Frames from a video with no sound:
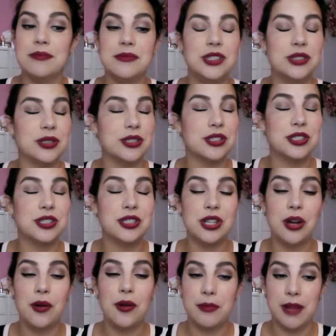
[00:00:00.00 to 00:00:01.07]
you are
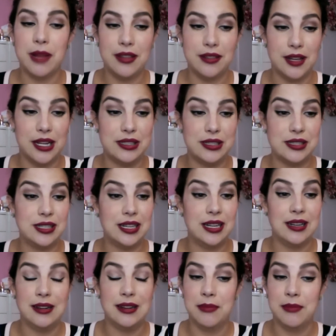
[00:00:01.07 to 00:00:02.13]
so in my thoughts
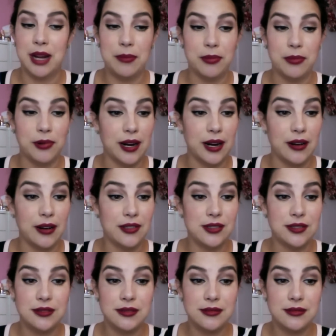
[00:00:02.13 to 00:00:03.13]
and in my prayers.